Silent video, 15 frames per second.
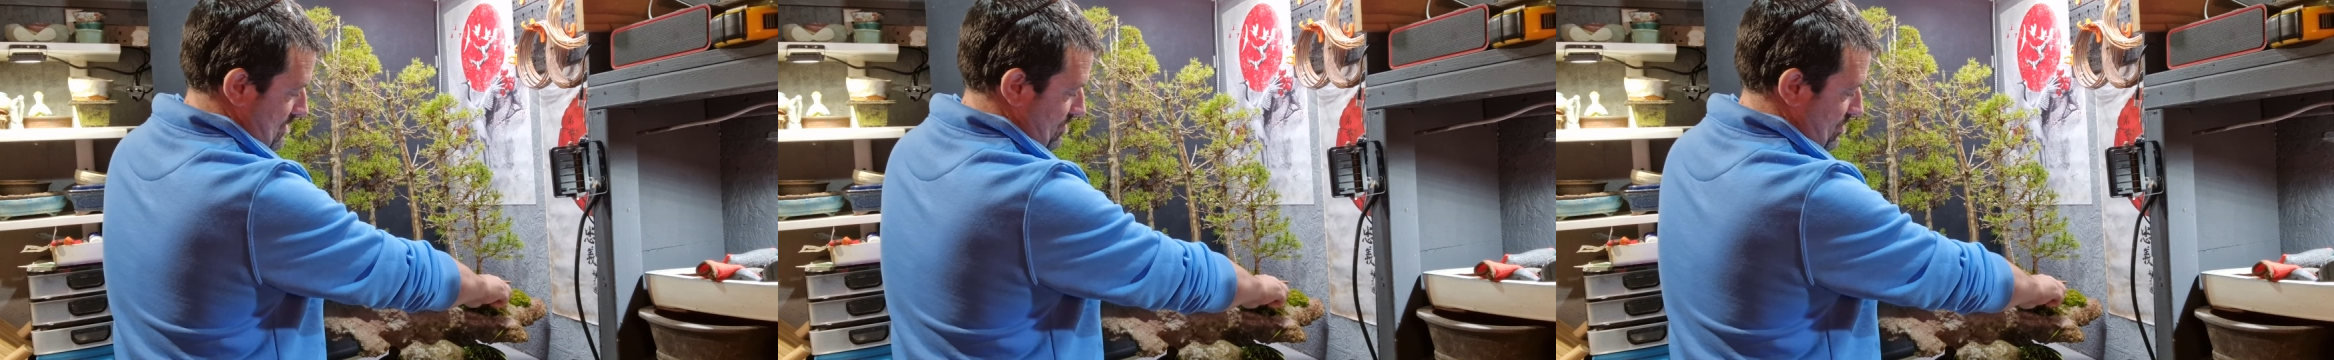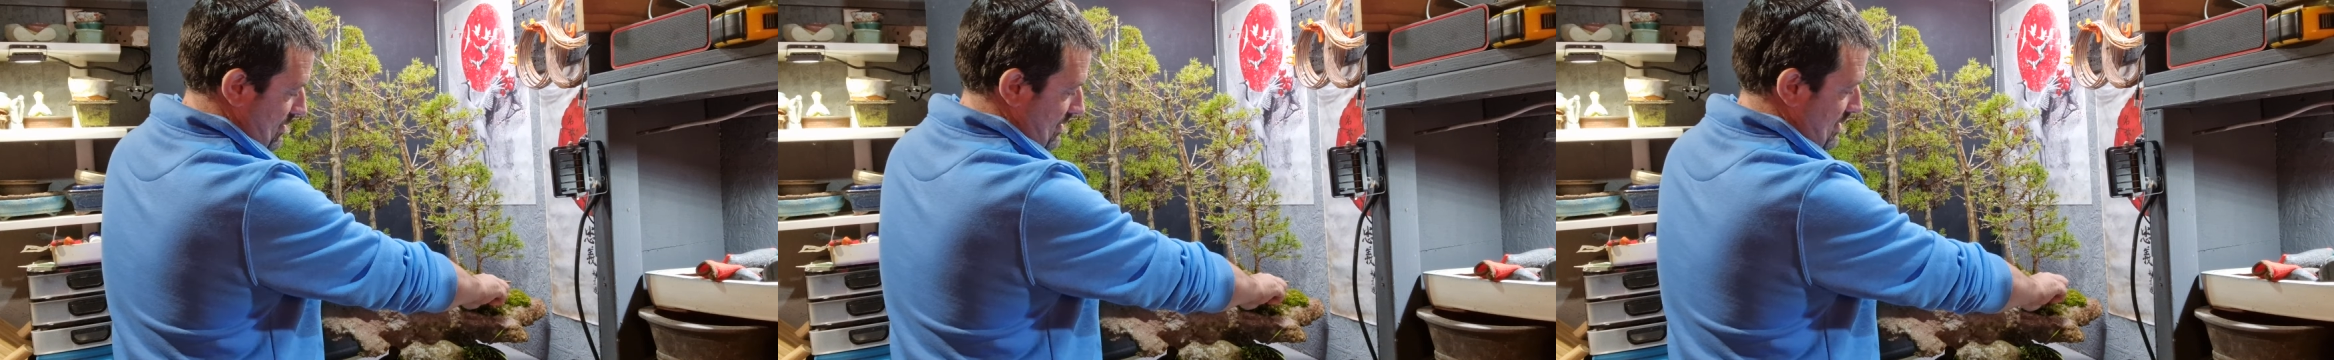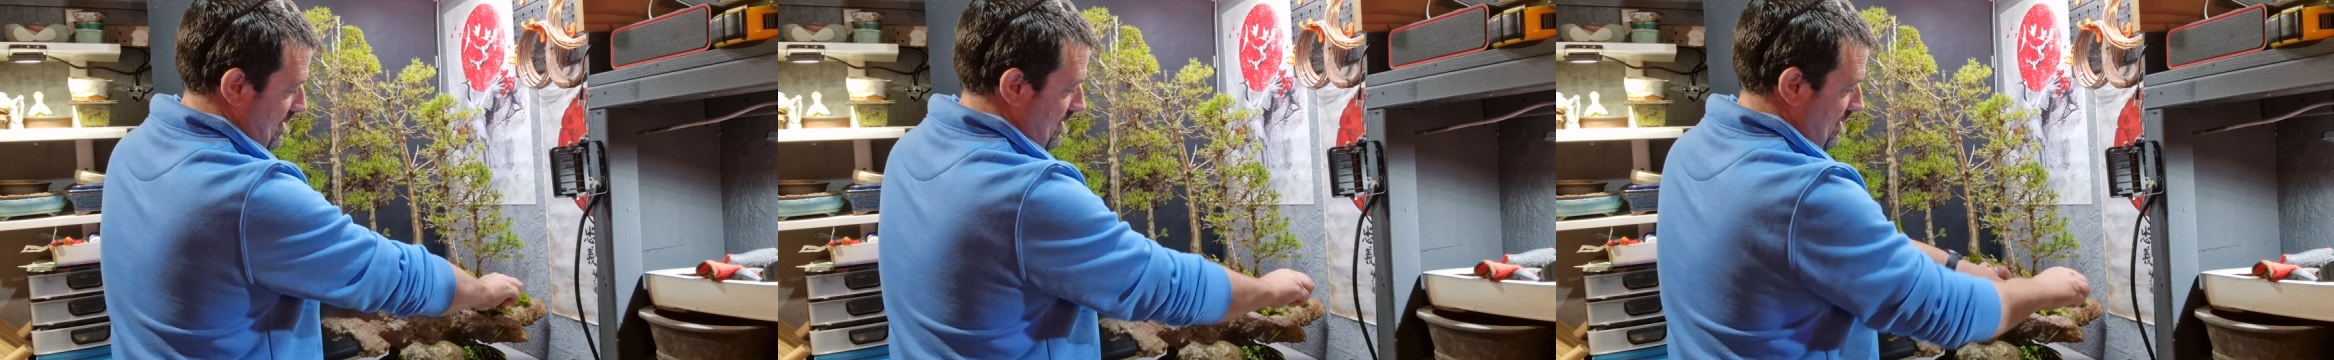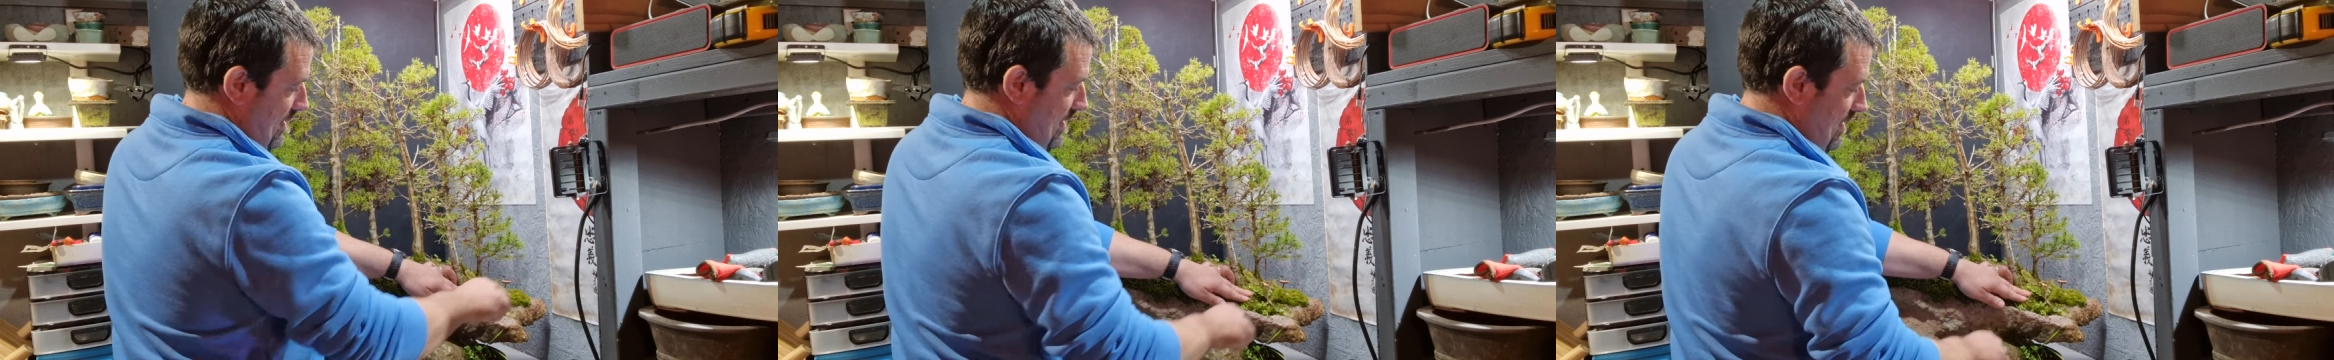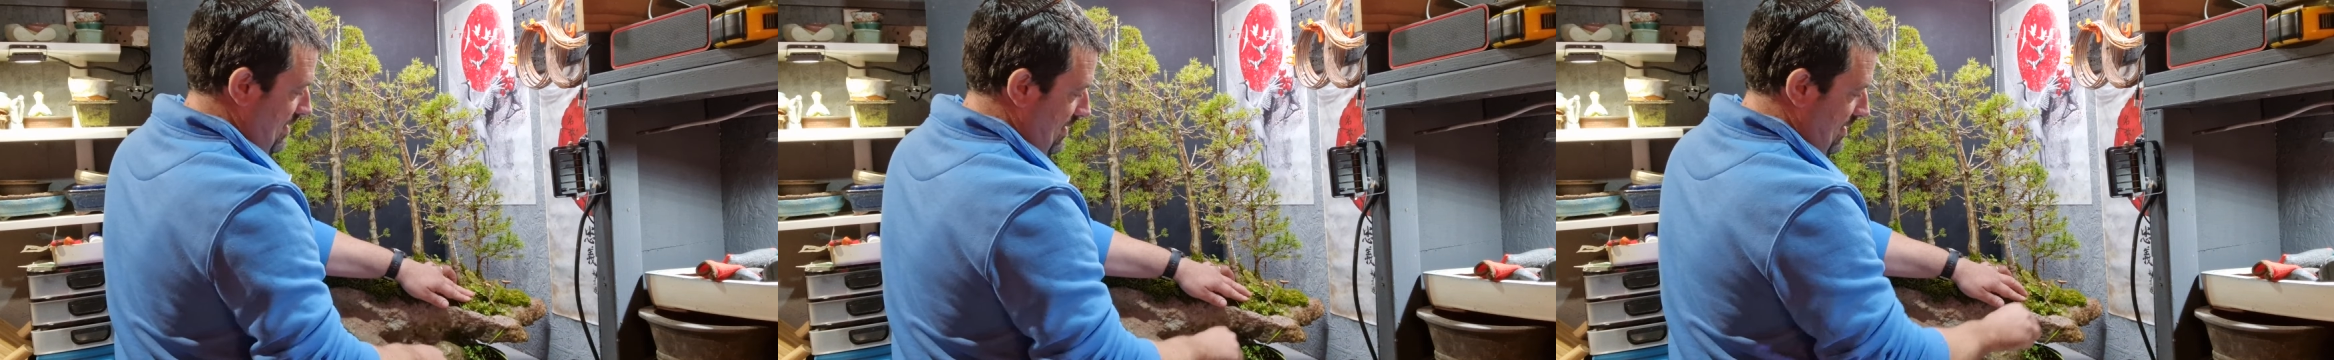i put that
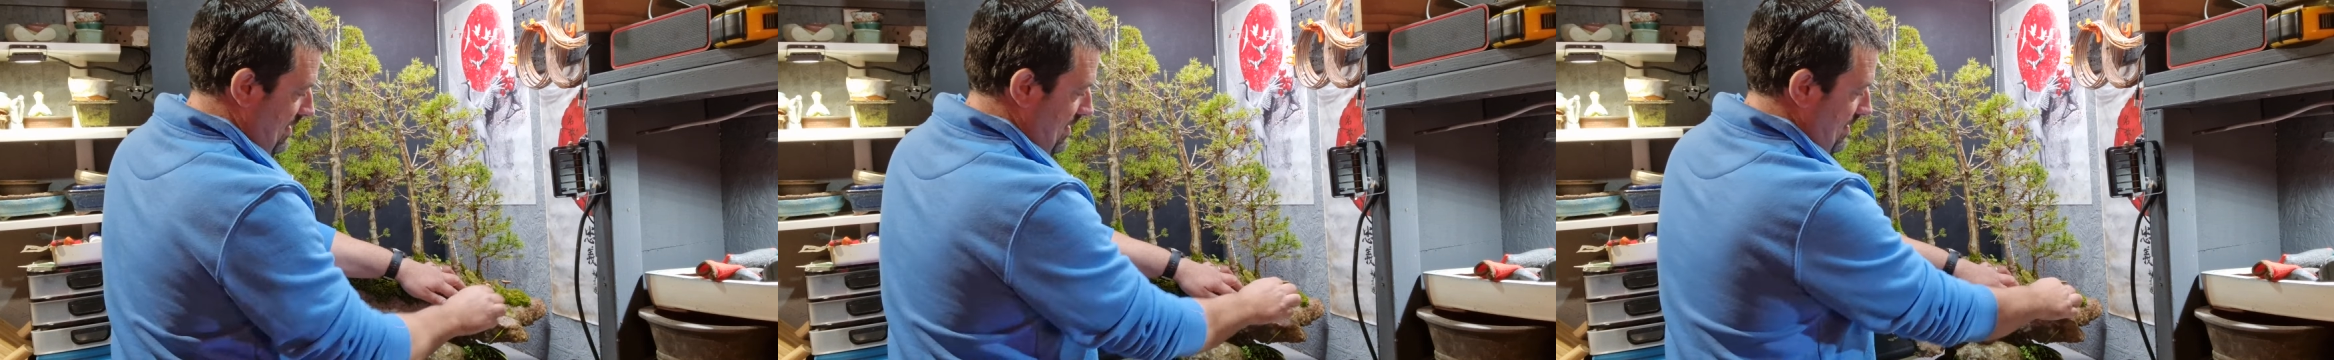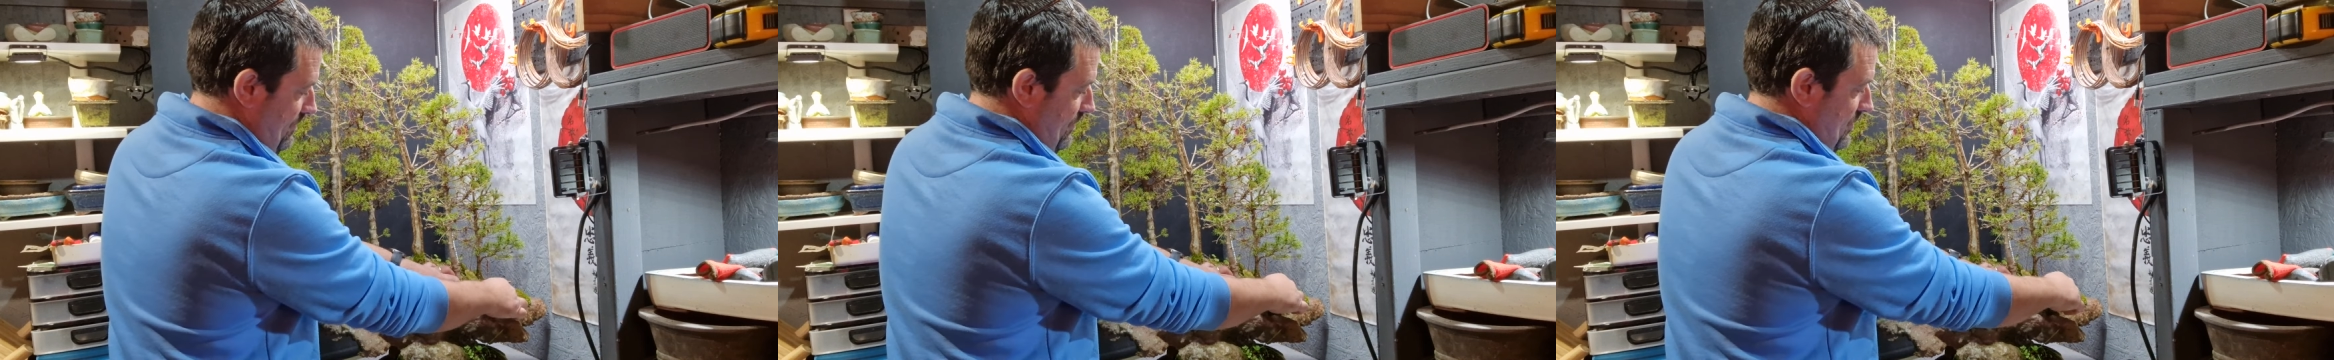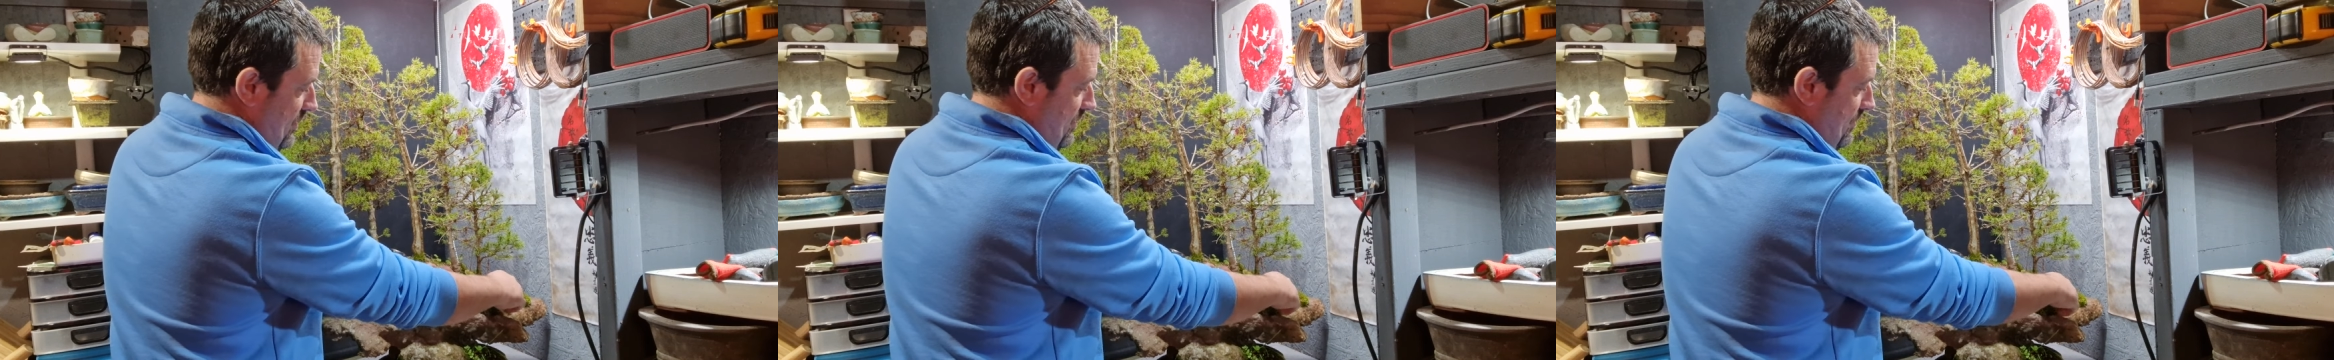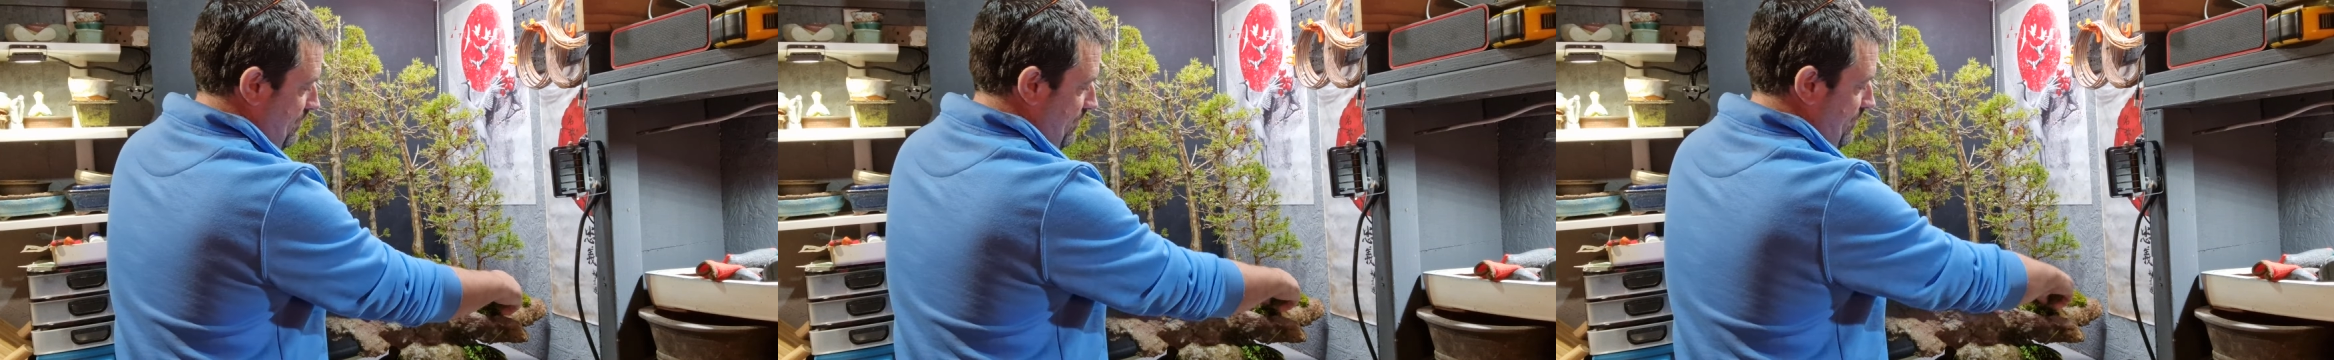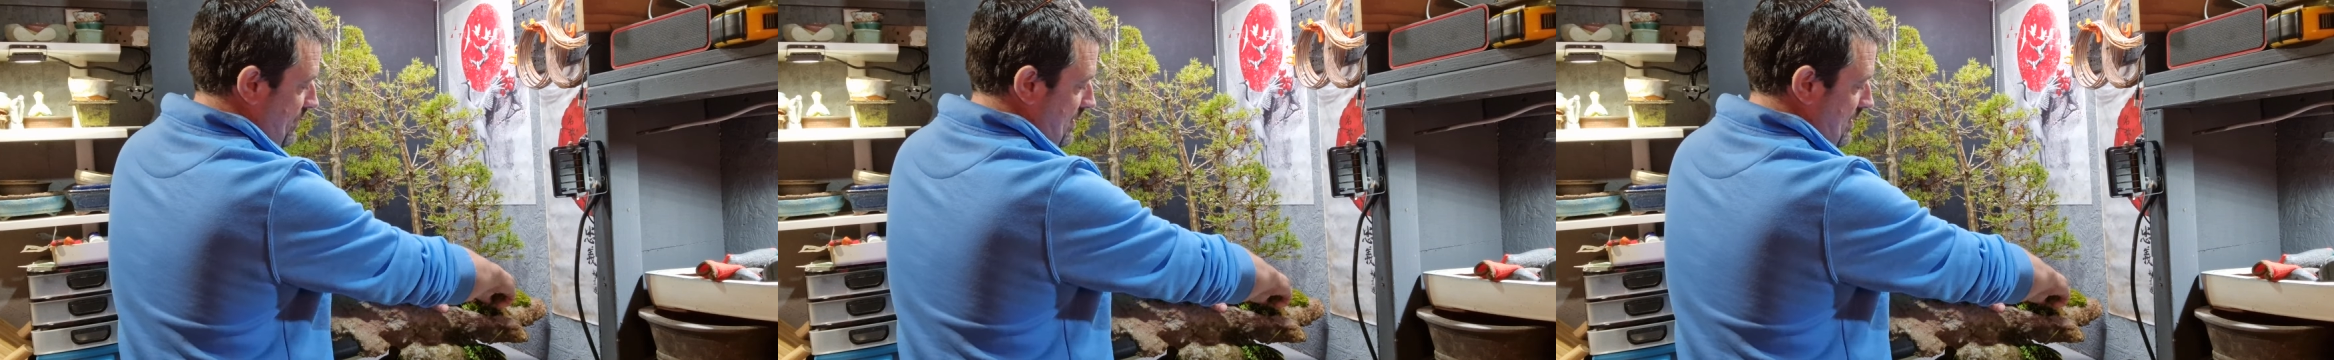on it and then i just